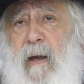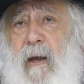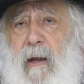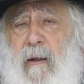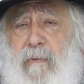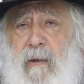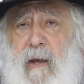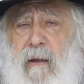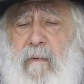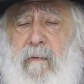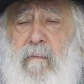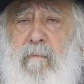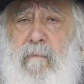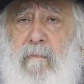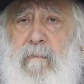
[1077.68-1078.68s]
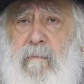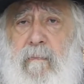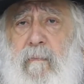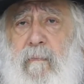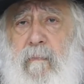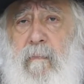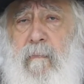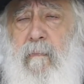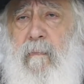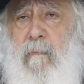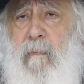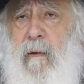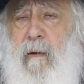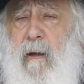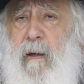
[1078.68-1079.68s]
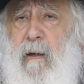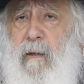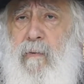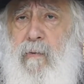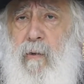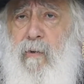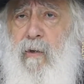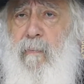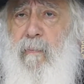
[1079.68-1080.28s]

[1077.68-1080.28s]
And then he told her,